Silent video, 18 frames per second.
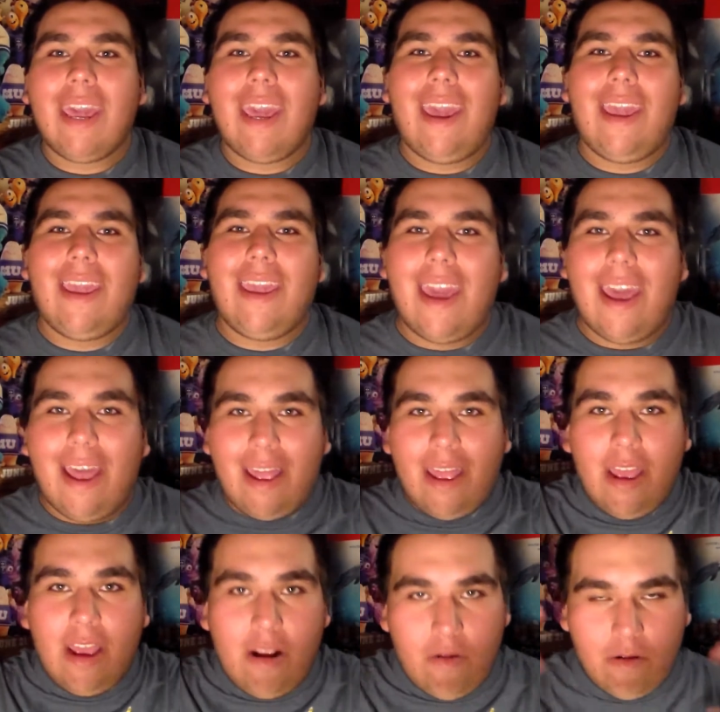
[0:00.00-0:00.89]
okay,
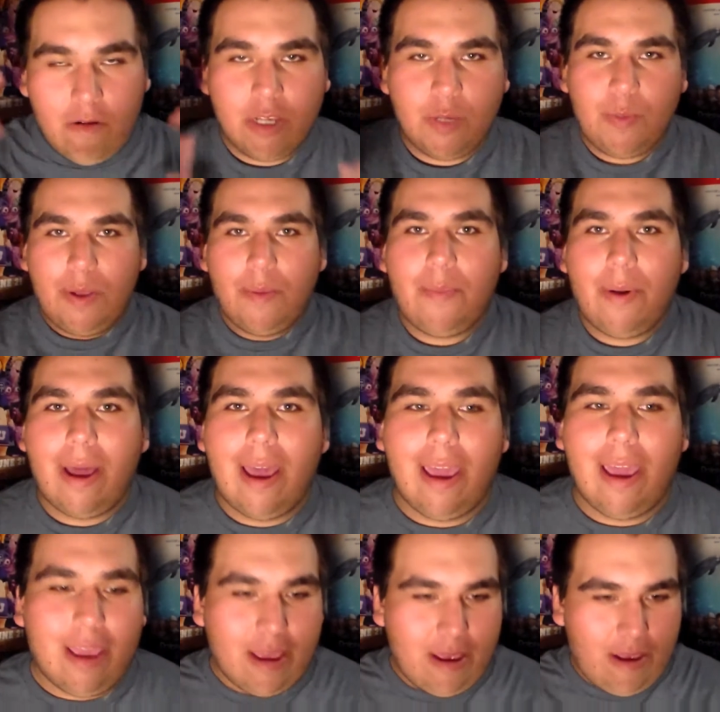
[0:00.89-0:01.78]
yeah. Rosamund
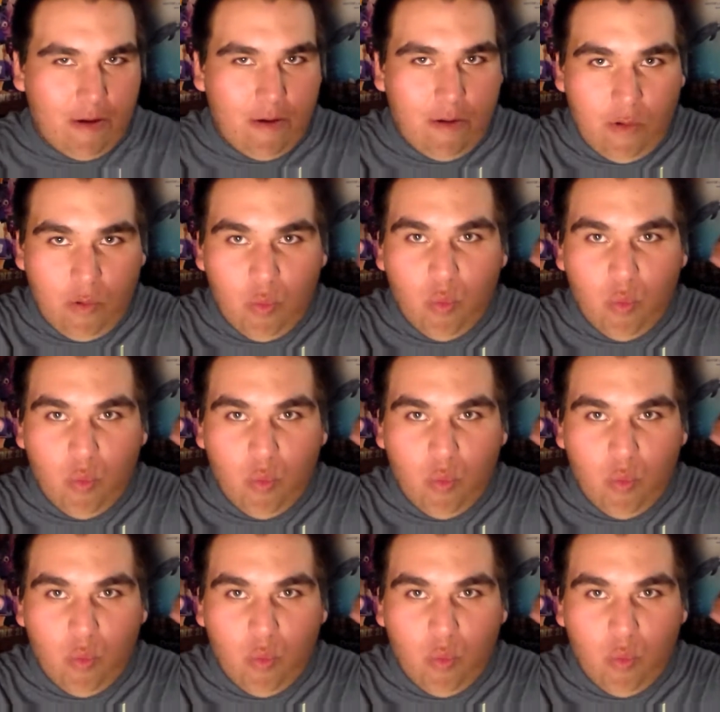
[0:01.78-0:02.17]
Pike